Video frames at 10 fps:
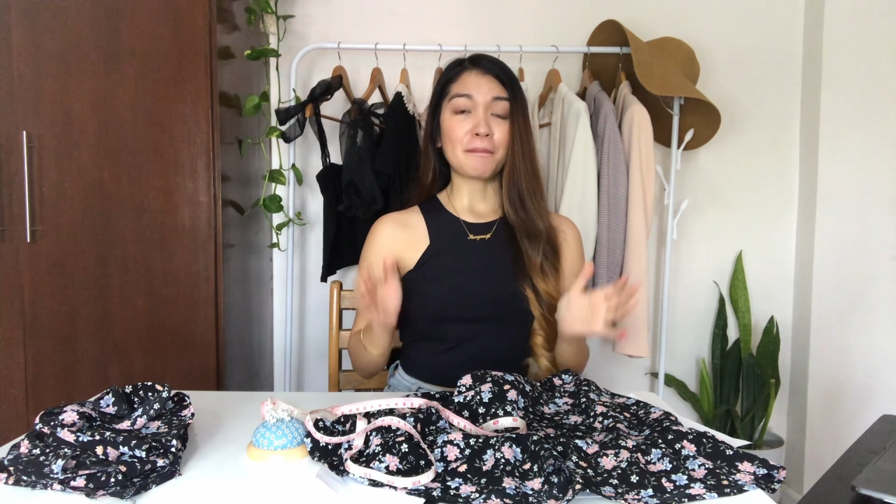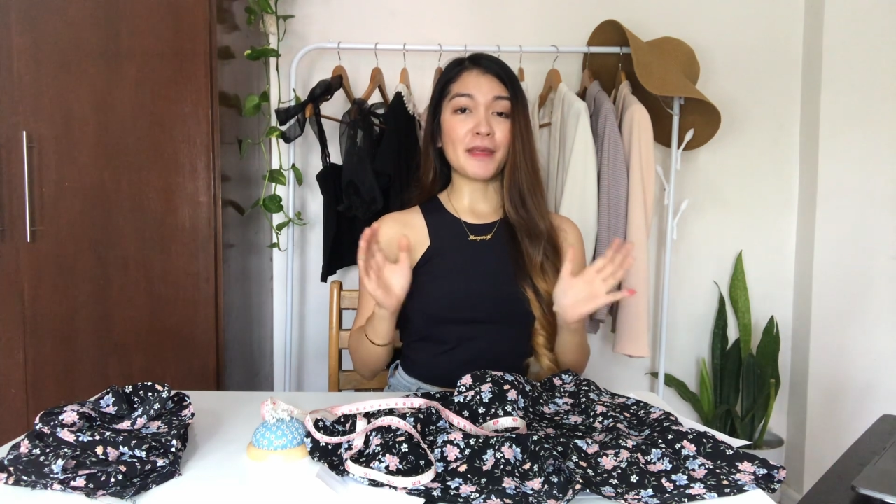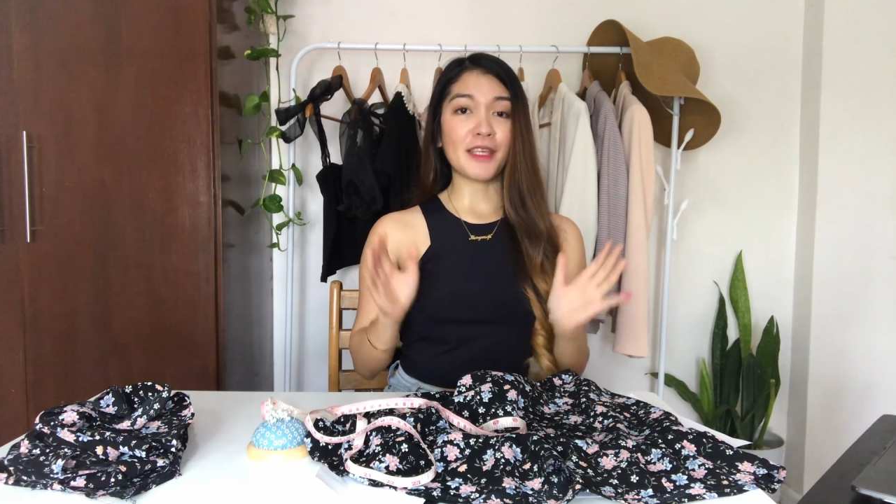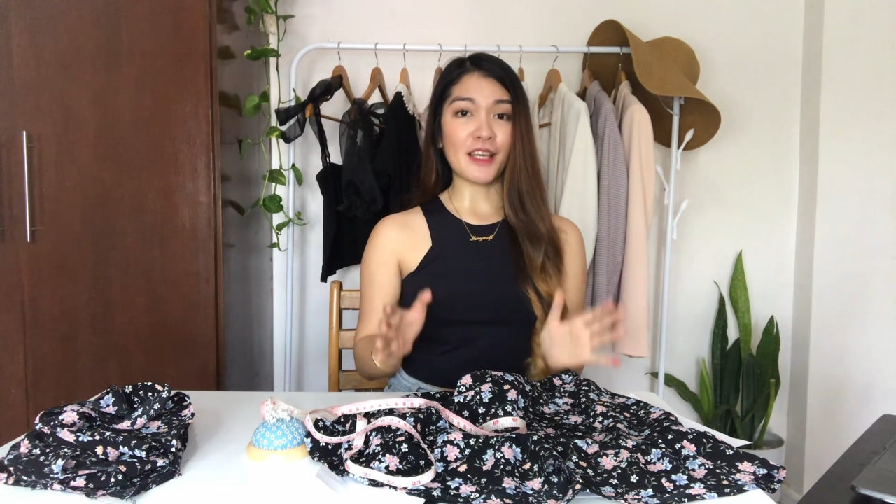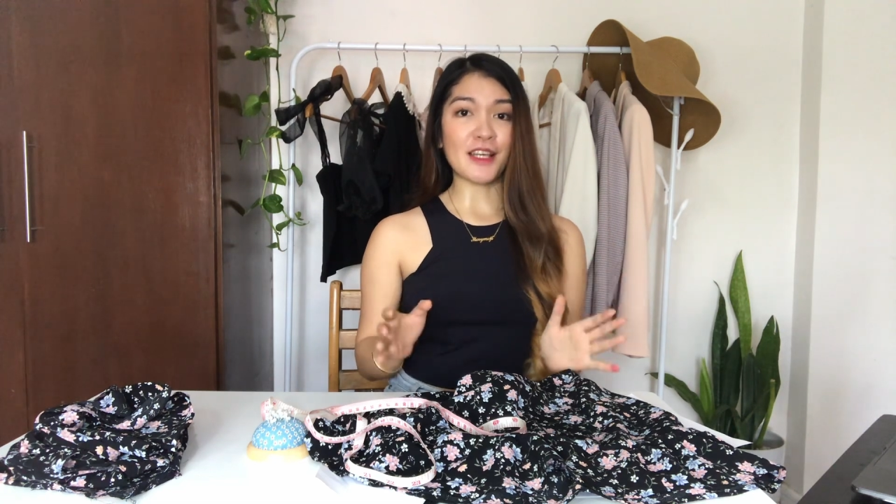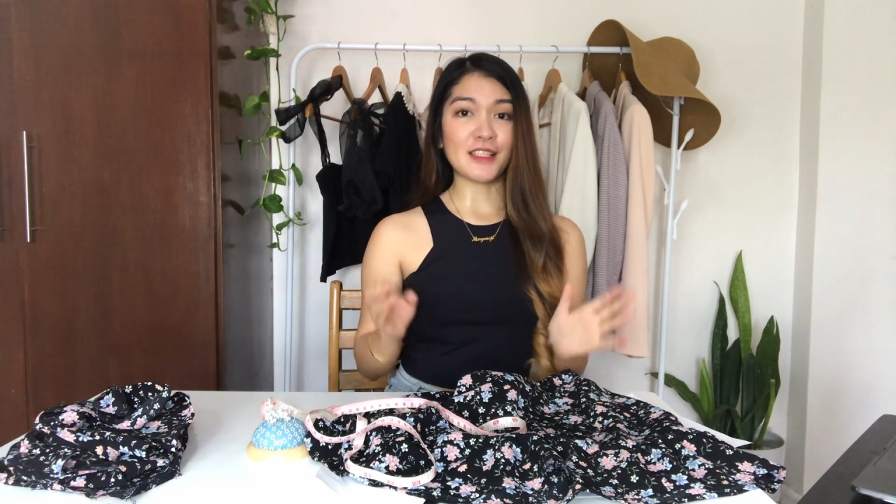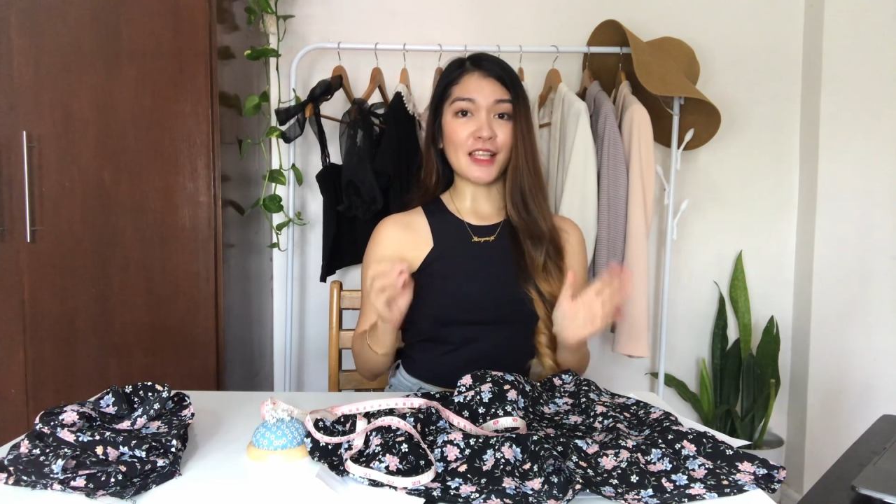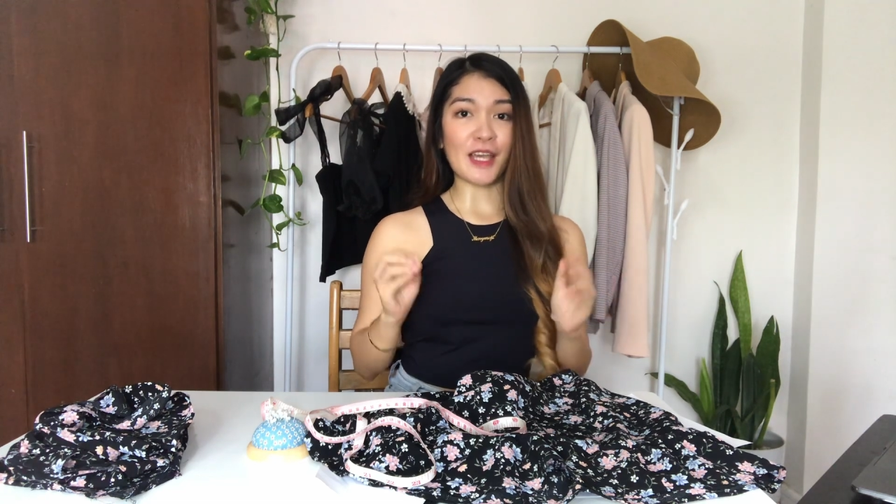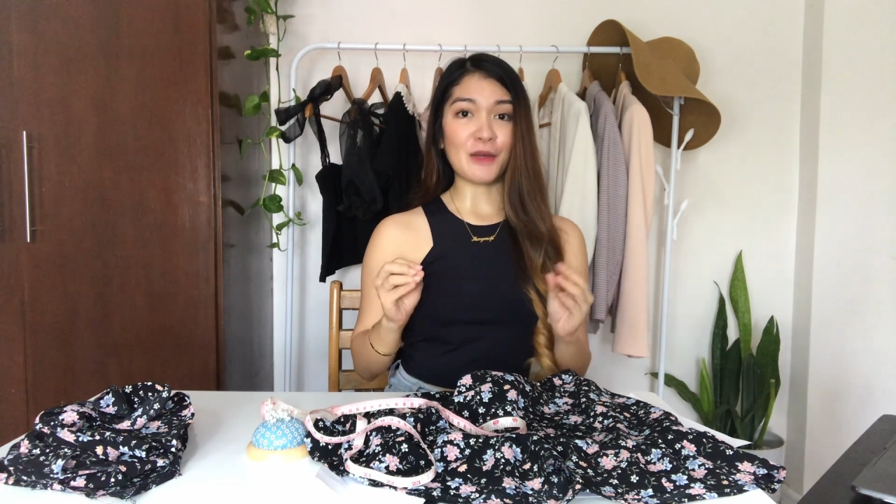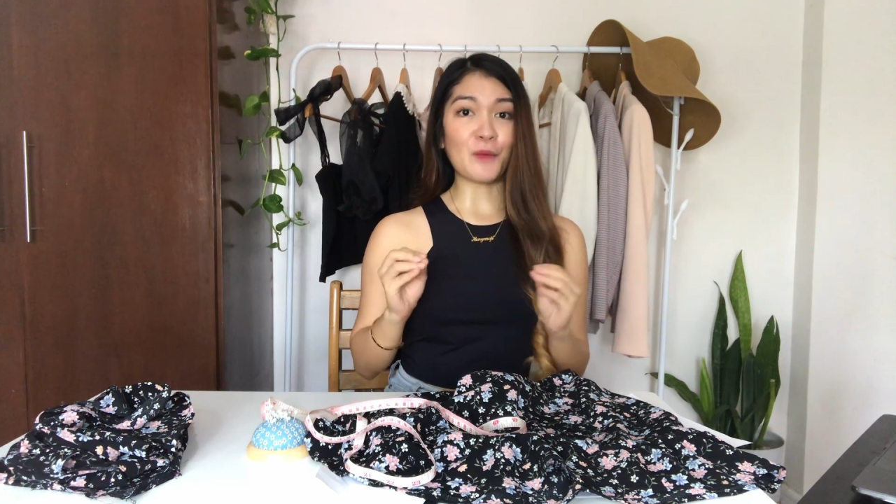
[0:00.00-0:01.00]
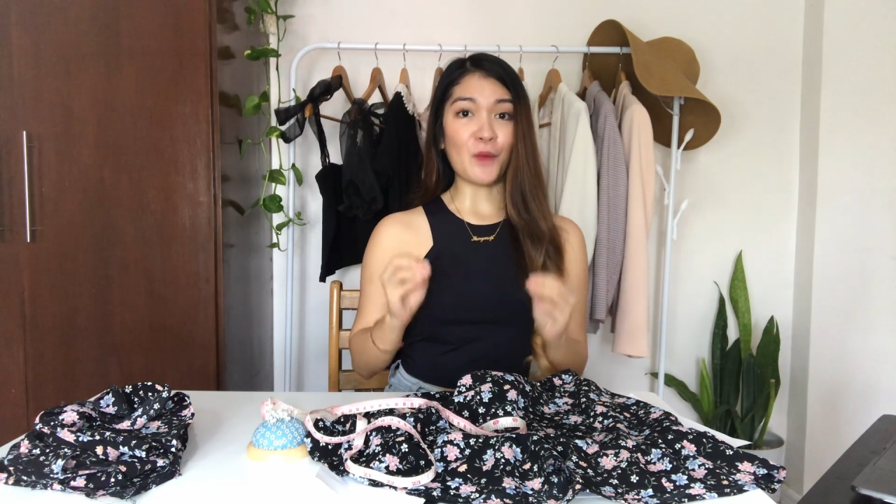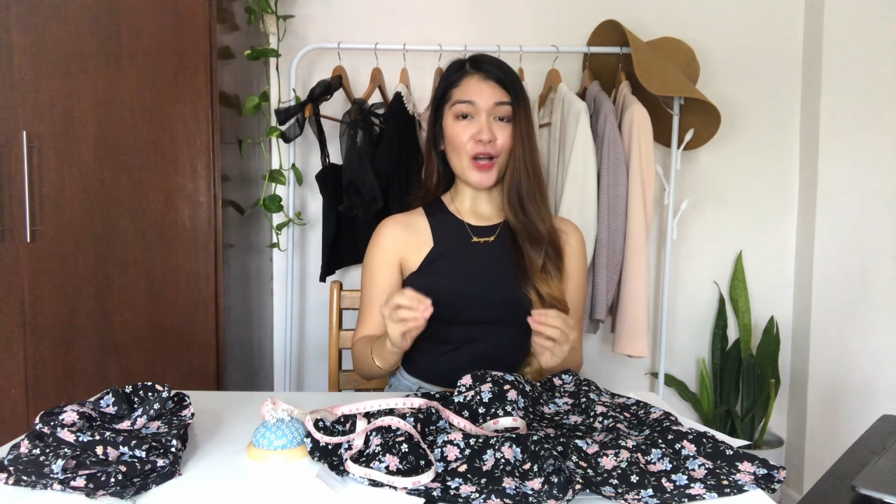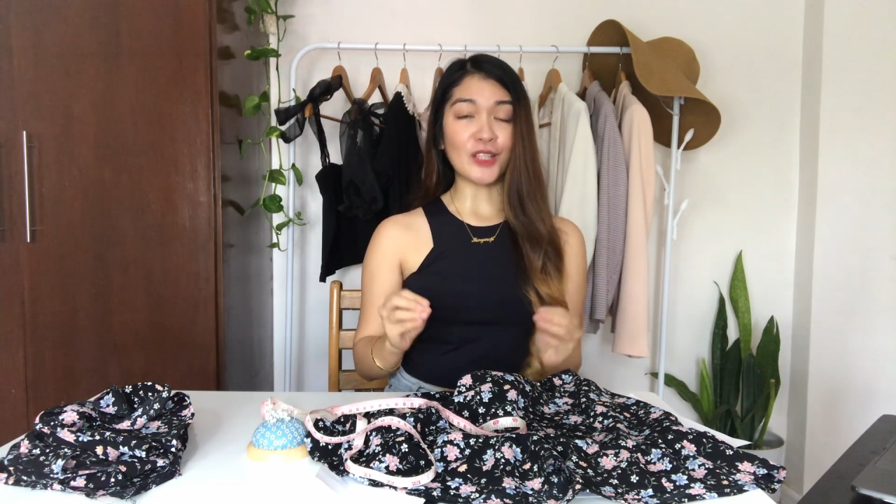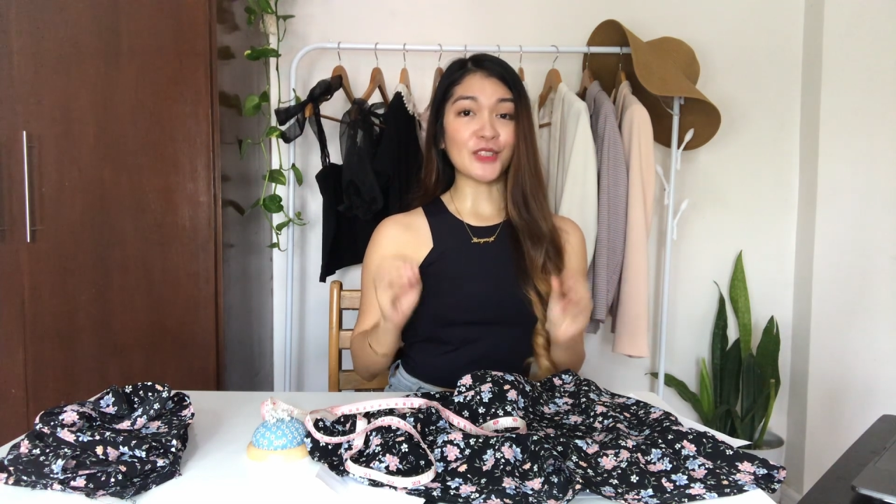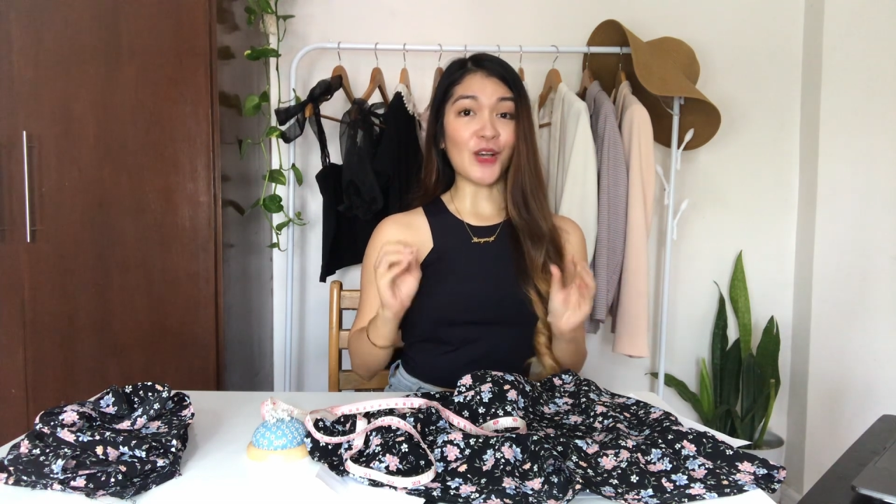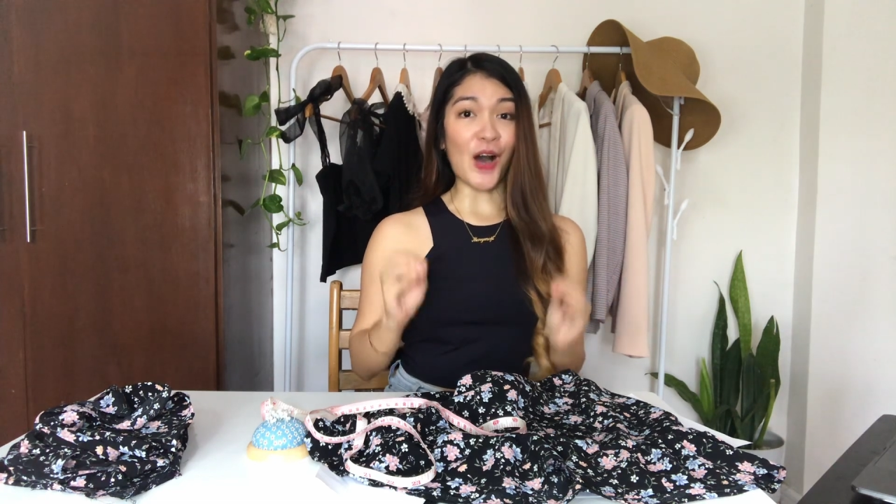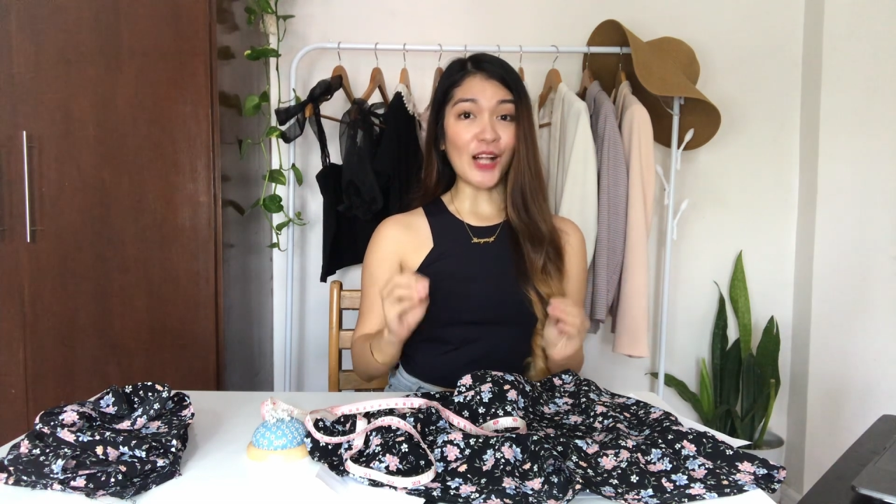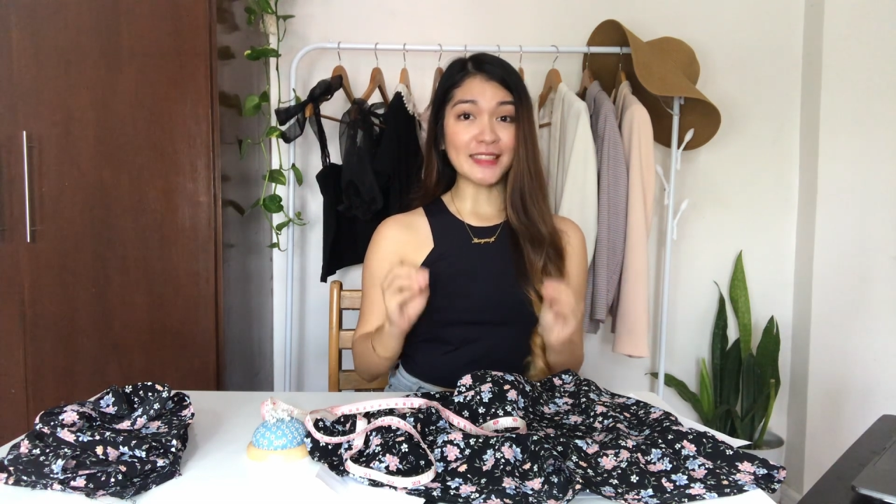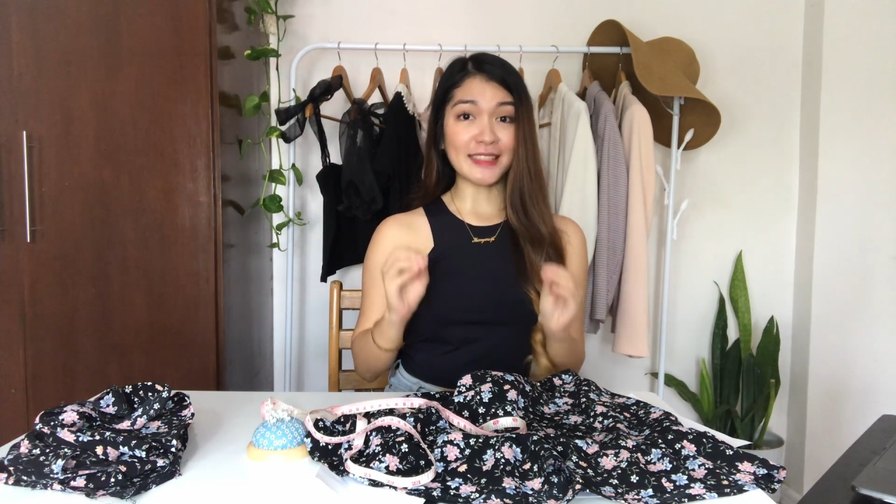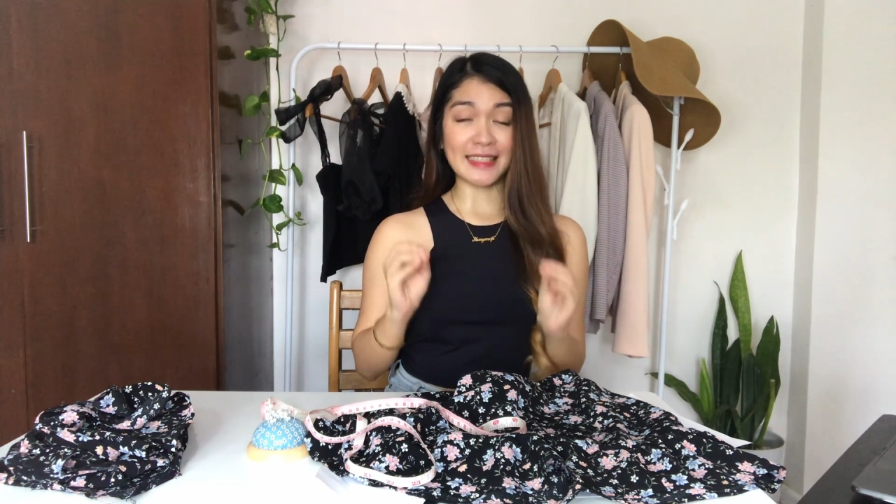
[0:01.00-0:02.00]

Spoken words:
because I want all